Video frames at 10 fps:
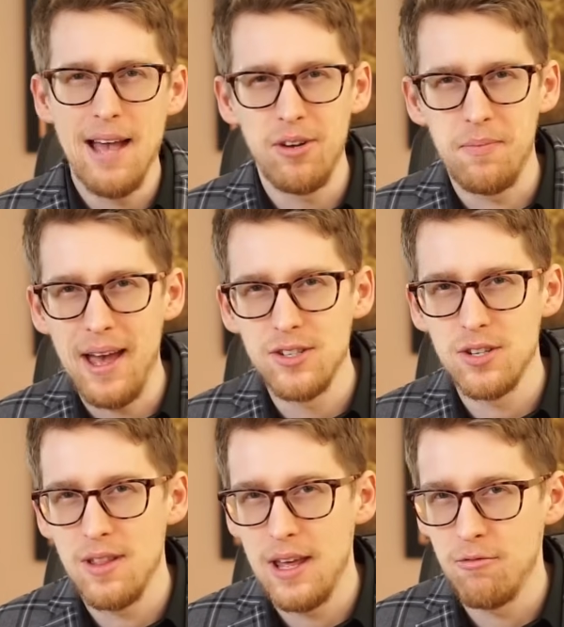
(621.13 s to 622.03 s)
would
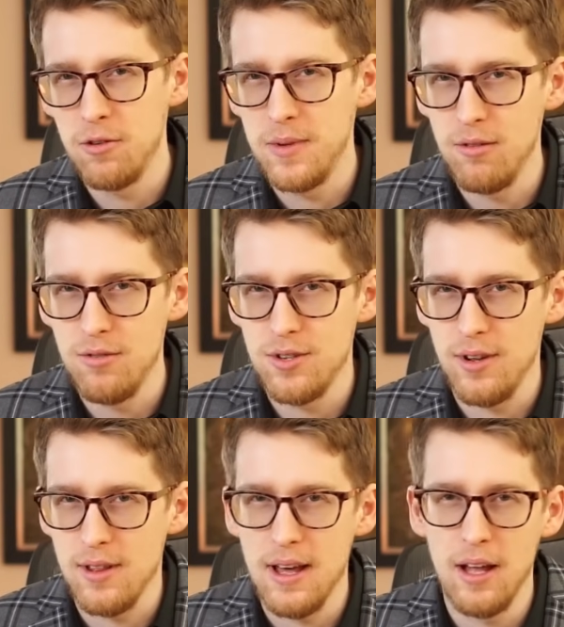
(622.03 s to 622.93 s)
imagine they would be
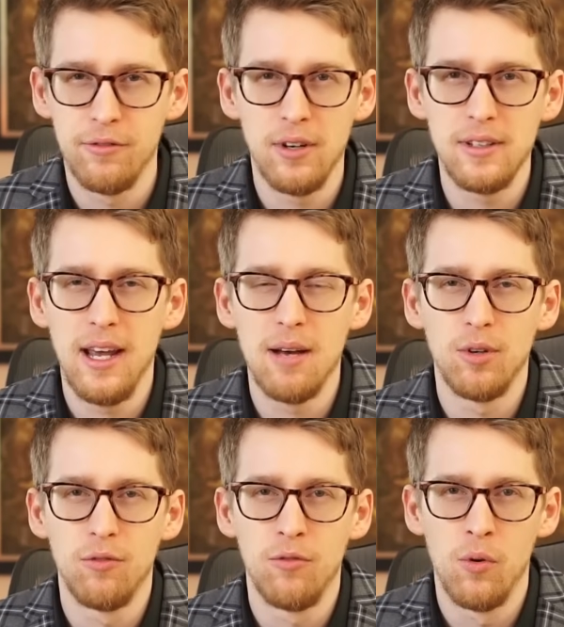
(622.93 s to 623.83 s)
using that front
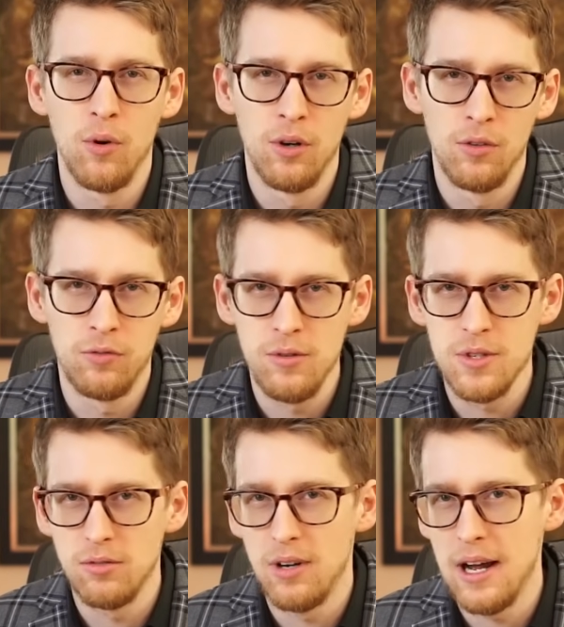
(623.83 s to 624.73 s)
camera for full
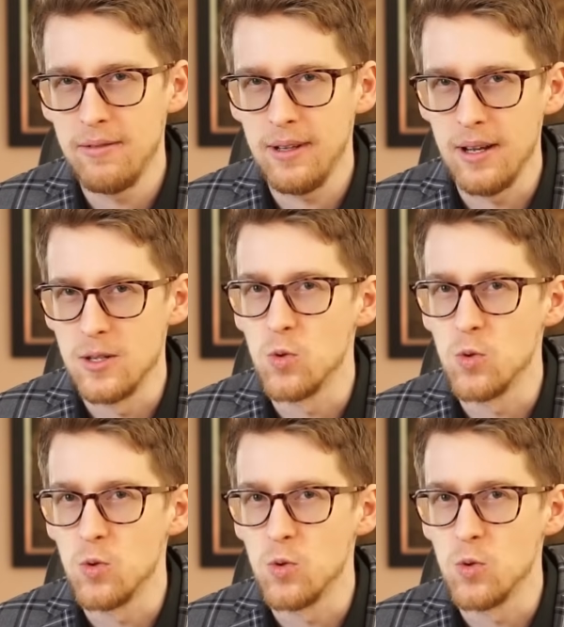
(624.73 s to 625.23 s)
self driving as